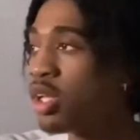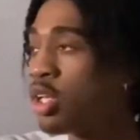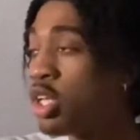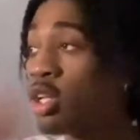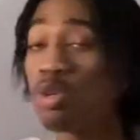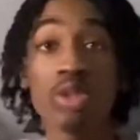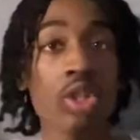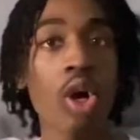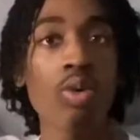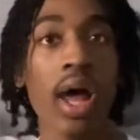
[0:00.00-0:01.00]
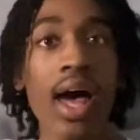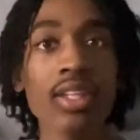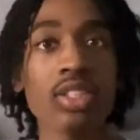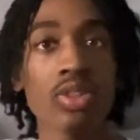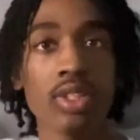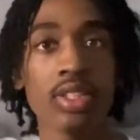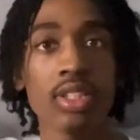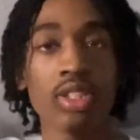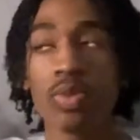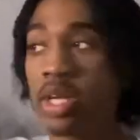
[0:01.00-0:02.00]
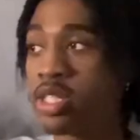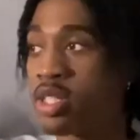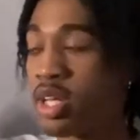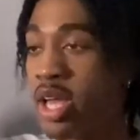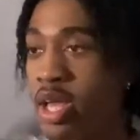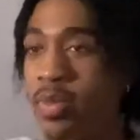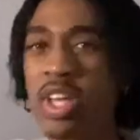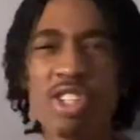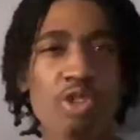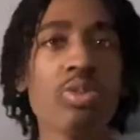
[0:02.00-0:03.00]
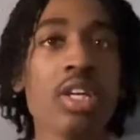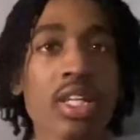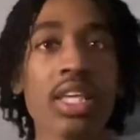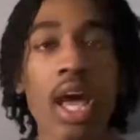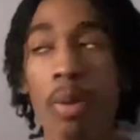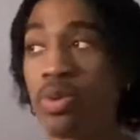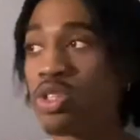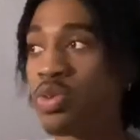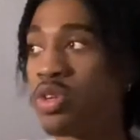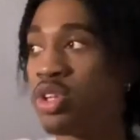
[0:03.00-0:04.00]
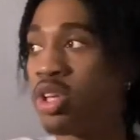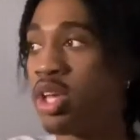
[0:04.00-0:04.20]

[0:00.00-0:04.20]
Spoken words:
little to no knowledge on the situation, because you took that opportunity.